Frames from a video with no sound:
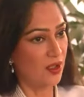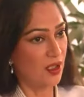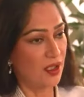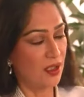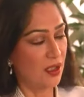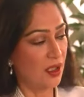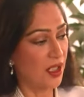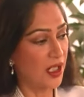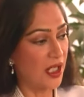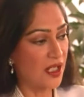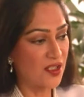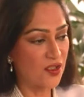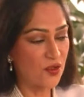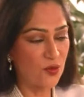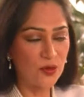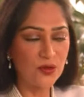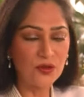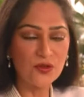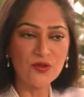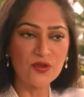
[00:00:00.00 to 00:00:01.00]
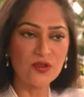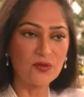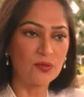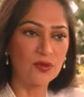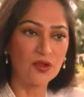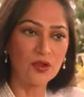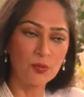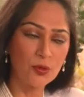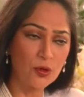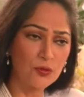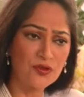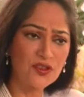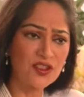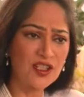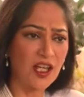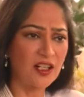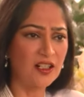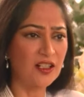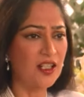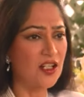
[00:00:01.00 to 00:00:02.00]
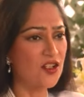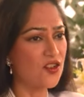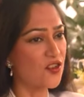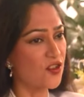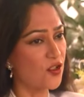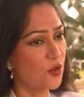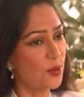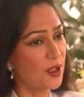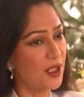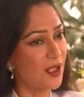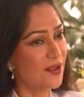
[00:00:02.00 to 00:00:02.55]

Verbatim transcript: uh, against all those the Bofors allegations. Absolutely